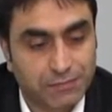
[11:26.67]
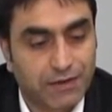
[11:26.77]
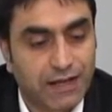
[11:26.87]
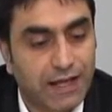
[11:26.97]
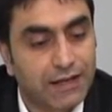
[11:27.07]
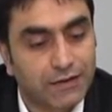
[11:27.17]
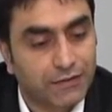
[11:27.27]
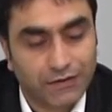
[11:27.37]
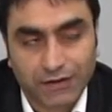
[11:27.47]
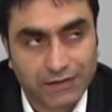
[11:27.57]

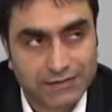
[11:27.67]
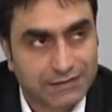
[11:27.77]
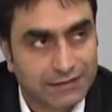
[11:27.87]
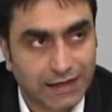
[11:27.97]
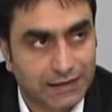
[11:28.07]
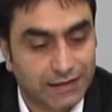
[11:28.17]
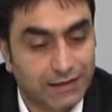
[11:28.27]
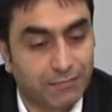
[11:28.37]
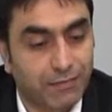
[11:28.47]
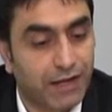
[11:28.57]
Can you
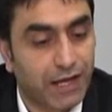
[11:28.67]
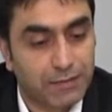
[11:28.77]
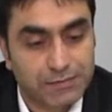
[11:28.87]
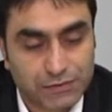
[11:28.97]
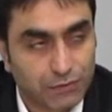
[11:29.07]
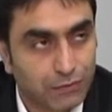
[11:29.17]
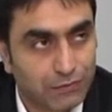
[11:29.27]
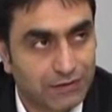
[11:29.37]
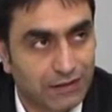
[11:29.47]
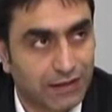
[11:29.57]
show me any religion
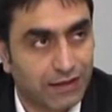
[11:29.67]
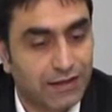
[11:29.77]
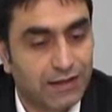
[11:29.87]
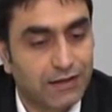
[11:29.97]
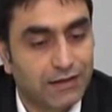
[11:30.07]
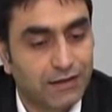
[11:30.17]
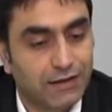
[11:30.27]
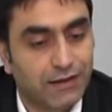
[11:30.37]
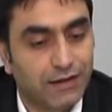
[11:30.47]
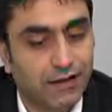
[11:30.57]
other than Islam
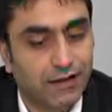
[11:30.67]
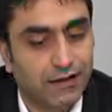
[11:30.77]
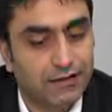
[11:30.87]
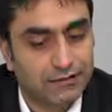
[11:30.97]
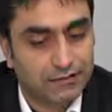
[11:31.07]
in the world?